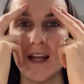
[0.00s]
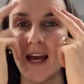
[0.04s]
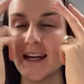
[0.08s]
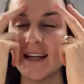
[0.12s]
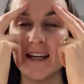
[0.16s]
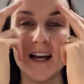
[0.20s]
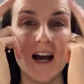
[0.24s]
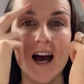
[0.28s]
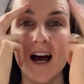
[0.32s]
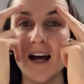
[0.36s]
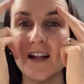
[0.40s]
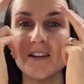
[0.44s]
I
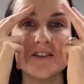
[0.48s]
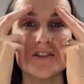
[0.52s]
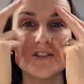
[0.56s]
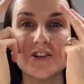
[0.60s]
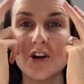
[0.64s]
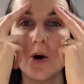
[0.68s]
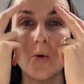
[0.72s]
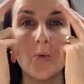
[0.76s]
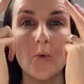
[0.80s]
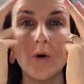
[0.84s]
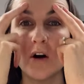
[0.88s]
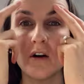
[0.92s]
can't
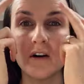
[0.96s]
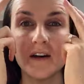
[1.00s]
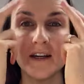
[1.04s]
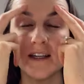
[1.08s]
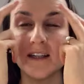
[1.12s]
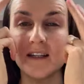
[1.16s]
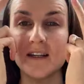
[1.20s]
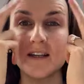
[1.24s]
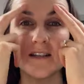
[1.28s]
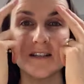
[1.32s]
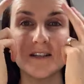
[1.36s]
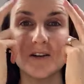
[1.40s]
stop
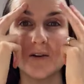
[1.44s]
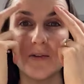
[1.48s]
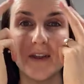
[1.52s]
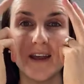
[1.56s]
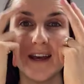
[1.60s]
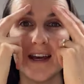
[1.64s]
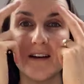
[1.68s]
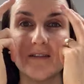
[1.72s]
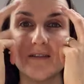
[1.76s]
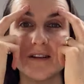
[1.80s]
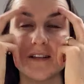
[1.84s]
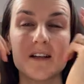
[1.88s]
worrying until
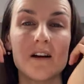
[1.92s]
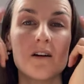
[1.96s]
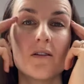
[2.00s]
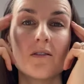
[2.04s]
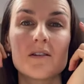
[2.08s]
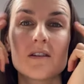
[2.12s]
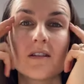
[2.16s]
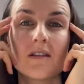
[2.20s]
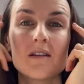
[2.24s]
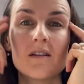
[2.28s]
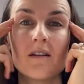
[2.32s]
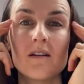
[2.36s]
they get
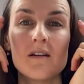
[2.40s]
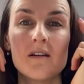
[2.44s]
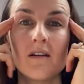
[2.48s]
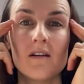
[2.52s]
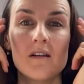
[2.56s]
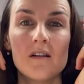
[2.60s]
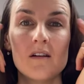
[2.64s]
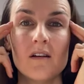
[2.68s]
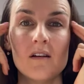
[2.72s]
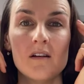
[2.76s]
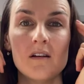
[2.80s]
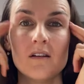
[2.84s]
results.
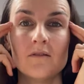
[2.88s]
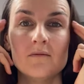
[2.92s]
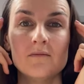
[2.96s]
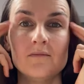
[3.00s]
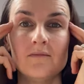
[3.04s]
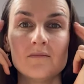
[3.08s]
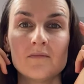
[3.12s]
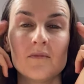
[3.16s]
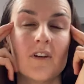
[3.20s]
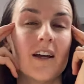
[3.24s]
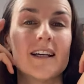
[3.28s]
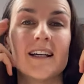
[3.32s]

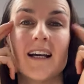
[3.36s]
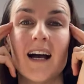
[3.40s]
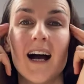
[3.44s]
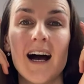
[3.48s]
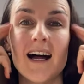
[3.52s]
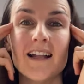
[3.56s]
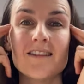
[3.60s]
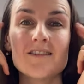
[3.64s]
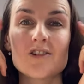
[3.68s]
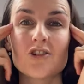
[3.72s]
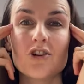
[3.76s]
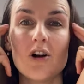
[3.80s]
I
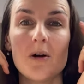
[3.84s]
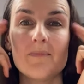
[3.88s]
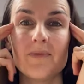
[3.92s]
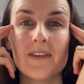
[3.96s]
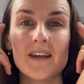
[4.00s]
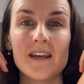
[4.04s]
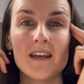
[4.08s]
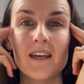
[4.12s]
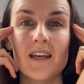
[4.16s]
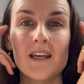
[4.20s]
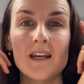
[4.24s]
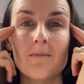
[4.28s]
can't stop
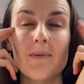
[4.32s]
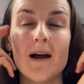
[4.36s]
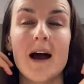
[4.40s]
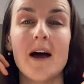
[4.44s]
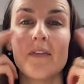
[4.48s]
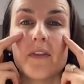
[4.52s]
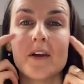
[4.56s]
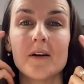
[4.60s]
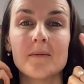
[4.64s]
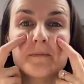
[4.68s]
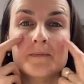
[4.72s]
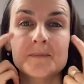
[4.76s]
thinking
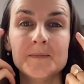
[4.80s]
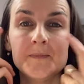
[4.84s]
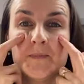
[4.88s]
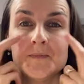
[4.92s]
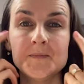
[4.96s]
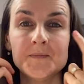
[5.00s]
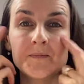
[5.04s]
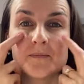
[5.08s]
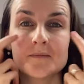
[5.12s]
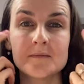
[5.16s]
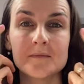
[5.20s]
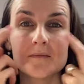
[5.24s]
about them.
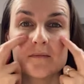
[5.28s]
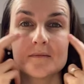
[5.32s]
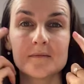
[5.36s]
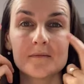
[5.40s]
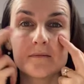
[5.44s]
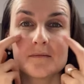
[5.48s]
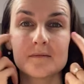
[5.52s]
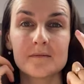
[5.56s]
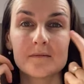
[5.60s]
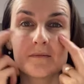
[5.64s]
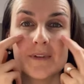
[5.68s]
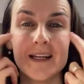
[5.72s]

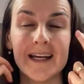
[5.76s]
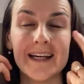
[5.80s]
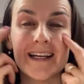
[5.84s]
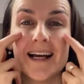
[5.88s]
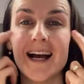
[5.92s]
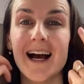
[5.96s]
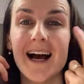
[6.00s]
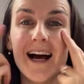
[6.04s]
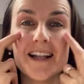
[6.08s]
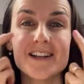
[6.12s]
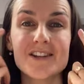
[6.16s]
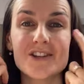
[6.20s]
I
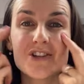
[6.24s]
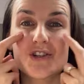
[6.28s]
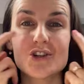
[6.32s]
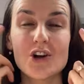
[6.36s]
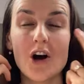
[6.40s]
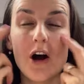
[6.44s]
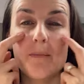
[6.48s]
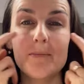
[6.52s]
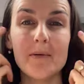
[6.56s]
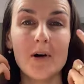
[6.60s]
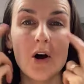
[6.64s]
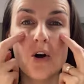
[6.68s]
can't
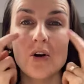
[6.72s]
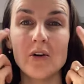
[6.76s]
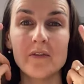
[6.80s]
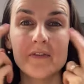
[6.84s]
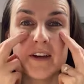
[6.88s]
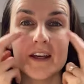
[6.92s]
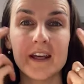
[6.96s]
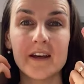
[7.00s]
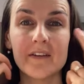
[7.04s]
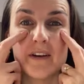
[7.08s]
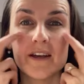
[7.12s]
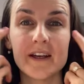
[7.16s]
stop
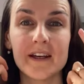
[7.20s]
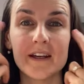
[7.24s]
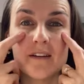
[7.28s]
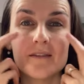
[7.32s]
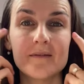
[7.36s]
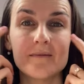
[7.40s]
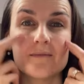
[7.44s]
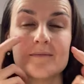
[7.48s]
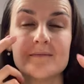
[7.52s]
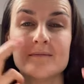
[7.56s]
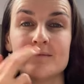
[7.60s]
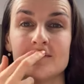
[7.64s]

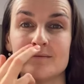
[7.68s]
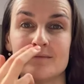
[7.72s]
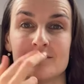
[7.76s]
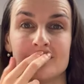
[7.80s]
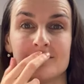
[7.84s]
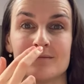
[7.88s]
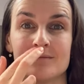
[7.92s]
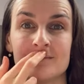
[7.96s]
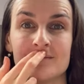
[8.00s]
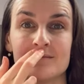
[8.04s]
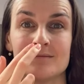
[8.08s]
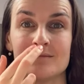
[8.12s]
overgiving.
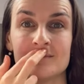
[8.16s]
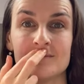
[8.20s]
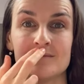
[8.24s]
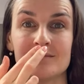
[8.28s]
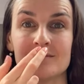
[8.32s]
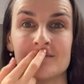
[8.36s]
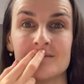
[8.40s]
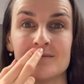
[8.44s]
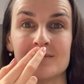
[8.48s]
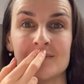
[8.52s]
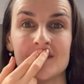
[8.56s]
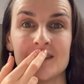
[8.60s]

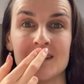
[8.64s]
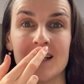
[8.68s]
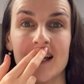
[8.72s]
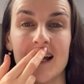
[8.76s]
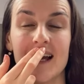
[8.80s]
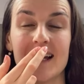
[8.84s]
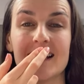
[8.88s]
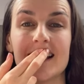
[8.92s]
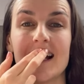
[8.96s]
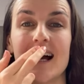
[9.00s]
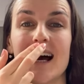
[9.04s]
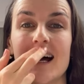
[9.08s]

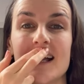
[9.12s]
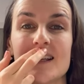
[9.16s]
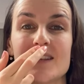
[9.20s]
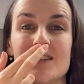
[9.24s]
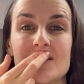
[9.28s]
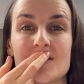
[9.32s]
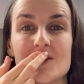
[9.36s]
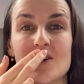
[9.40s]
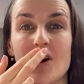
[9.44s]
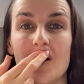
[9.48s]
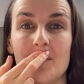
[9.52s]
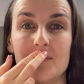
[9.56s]
I
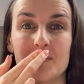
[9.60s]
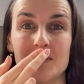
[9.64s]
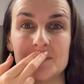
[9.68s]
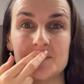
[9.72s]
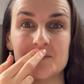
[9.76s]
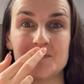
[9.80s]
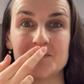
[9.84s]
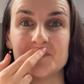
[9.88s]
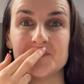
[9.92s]
can't stop.